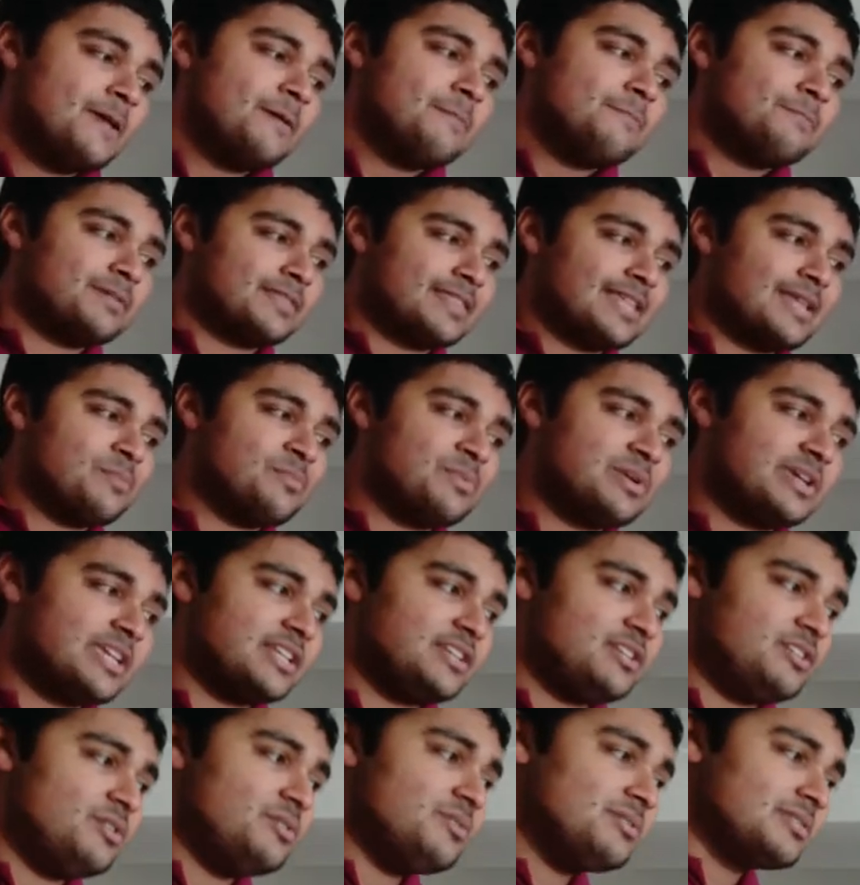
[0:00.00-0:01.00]
But then we
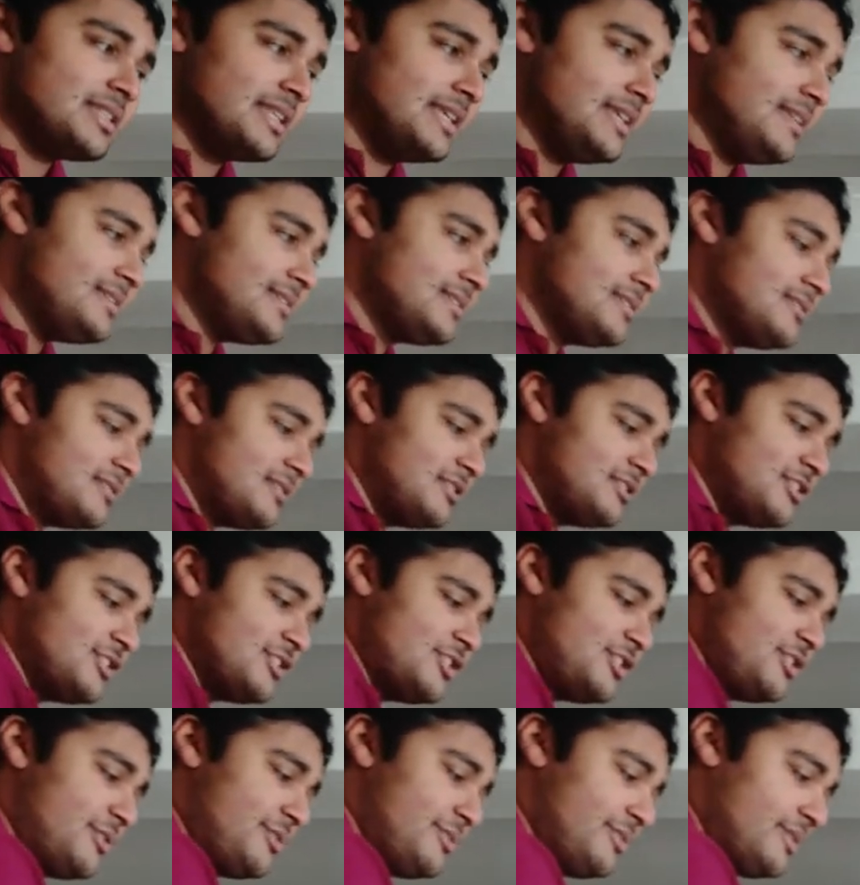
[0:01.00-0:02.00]
can use this to
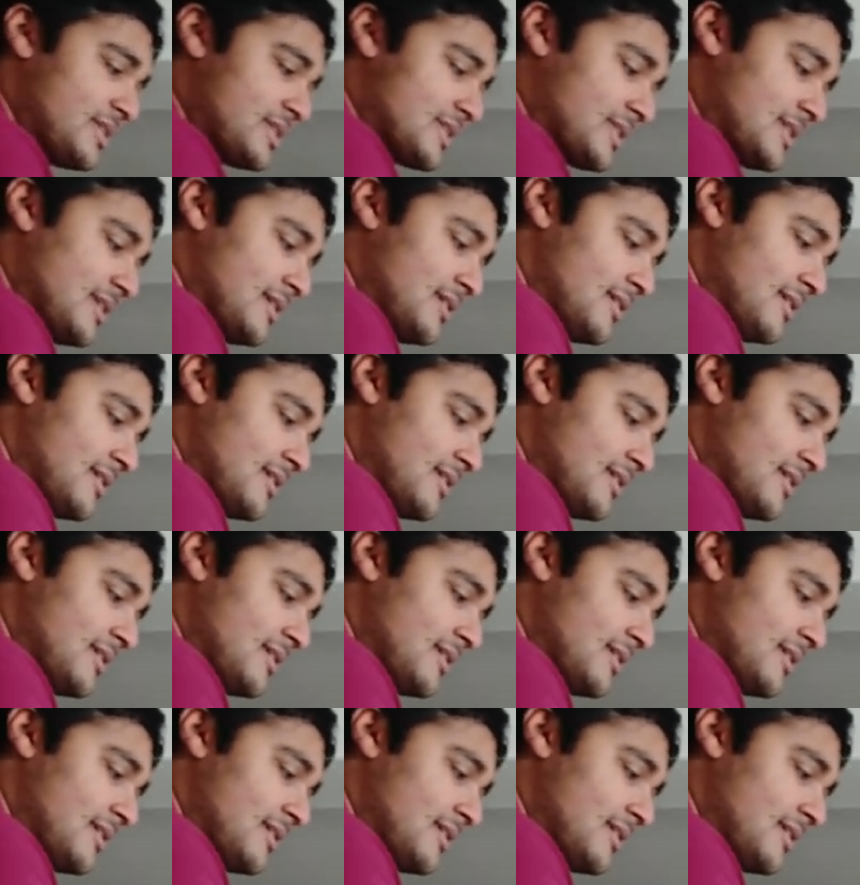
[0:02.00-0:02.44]
deduce